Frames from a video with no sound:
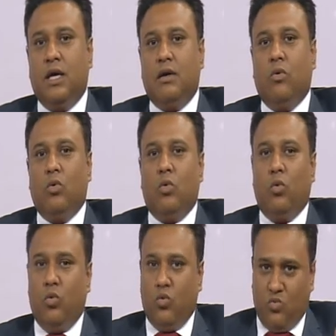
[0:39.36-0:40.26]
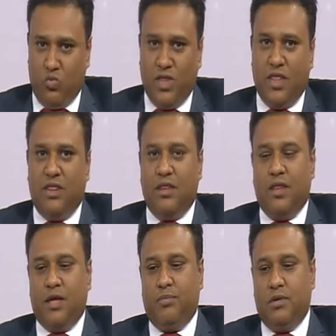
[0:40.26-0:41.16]
or within
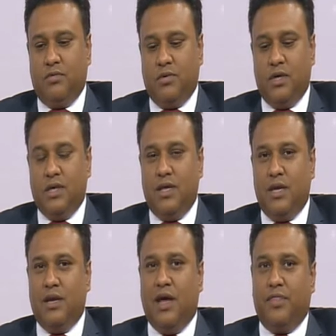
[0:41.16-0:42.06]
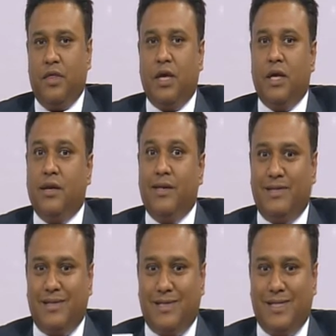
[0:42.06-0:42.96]
that period, then I think
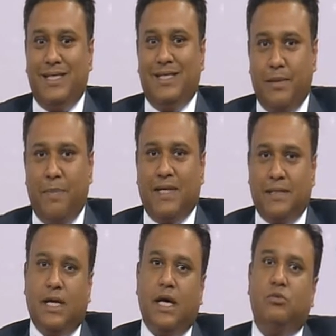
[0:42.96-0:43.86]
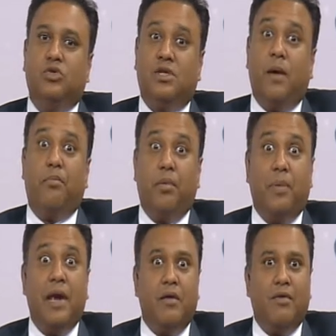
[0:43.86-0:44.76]
it is the best time to start
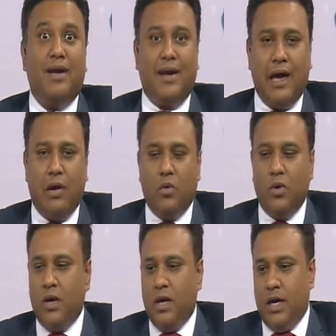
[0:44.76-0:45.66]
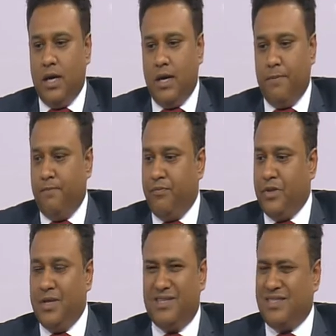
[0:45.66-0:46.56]
preparing now.
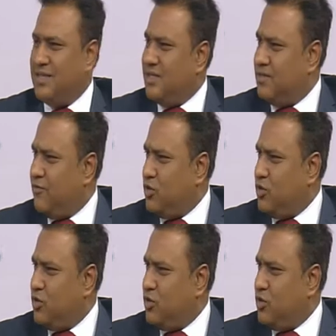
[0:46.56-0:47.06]
It's for